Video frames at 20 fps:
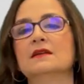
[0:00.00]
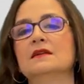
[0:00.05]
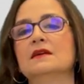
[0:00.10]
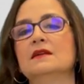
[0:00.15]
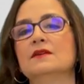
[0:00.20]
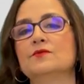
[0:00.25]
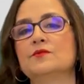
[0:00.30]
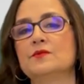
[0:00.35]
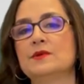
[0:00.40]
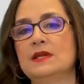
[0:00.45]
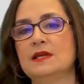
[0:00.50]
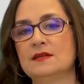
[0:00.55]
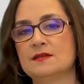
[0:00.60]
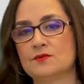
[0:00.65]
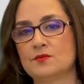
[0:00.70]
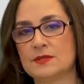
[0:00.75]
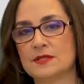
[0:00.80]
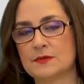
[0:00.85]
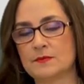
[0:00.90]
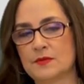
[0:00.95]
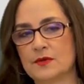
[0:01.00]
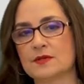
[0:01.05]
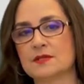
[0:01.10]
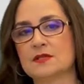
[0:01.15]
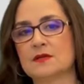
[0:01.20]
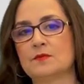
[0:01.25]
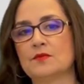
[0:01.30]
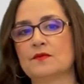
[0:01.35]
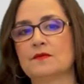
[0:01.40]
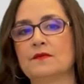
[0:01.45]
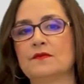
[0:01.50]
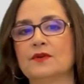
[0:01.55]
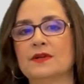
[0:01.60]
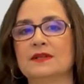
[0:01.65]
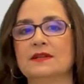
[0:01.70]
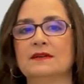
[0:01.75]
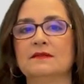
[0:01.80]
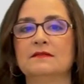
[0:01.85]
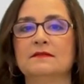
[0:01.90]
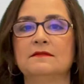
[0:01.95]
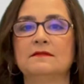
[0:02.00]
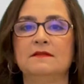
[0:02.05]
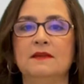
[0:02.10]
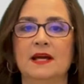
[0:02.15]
that is responsible for the